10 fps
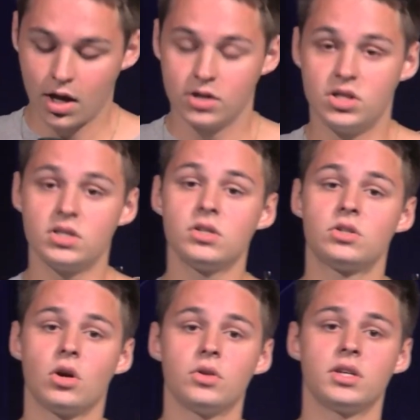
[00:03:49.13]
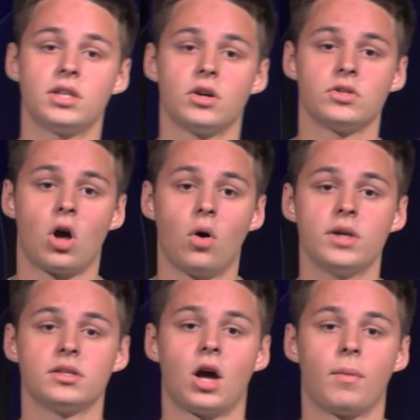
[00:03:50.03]
Jesus shows that there is
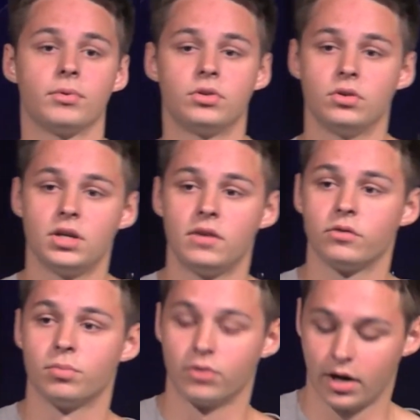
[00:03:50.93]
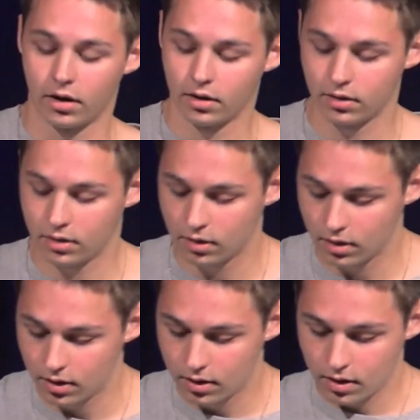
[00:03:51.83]
always an opportunity for prayer,
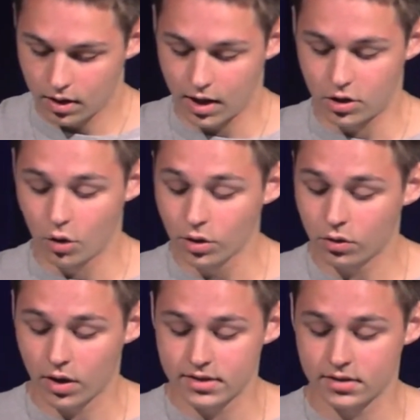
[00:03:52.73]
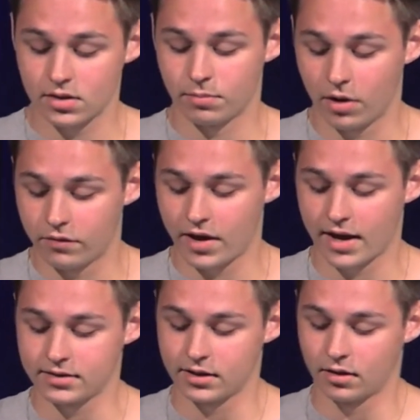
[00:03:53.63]
and no request is above
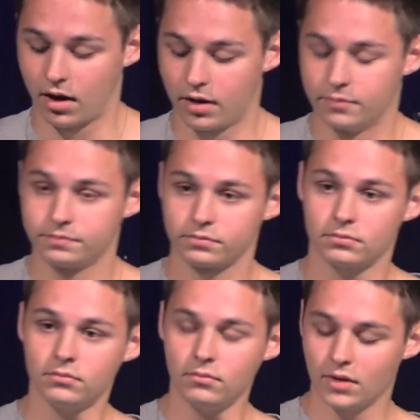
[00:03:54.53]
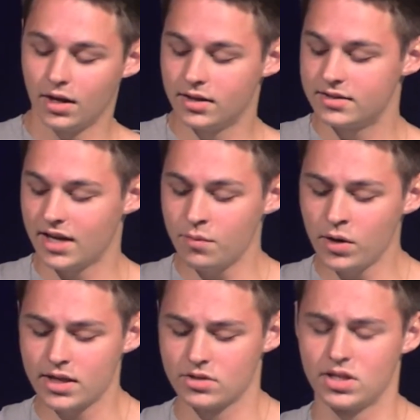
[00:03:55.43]
asking God. In the same way
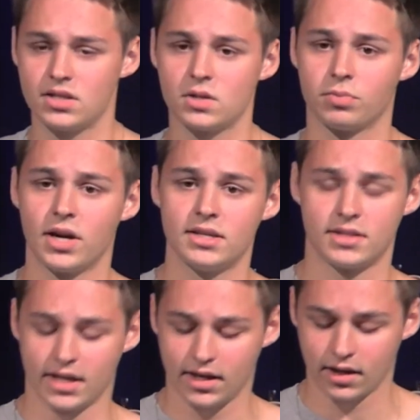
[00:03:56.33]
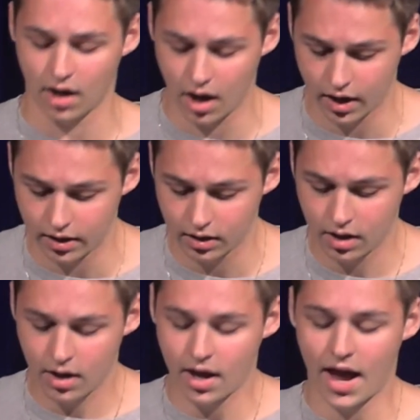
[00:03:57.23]
that Jesus prays, thanking God,
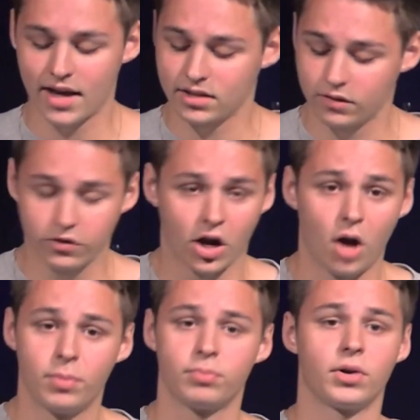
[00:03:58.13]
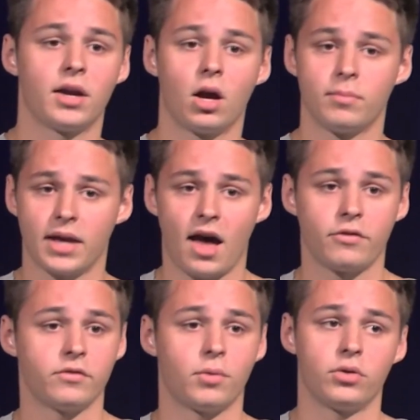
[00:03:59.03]
asking for help, praying on behalf
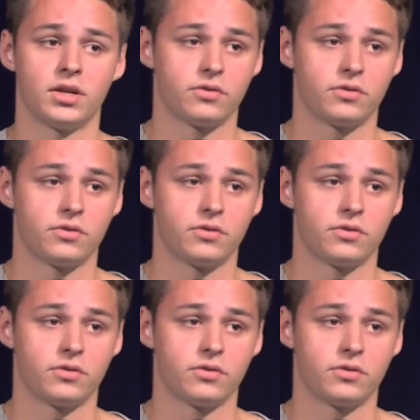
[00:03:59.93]
of both his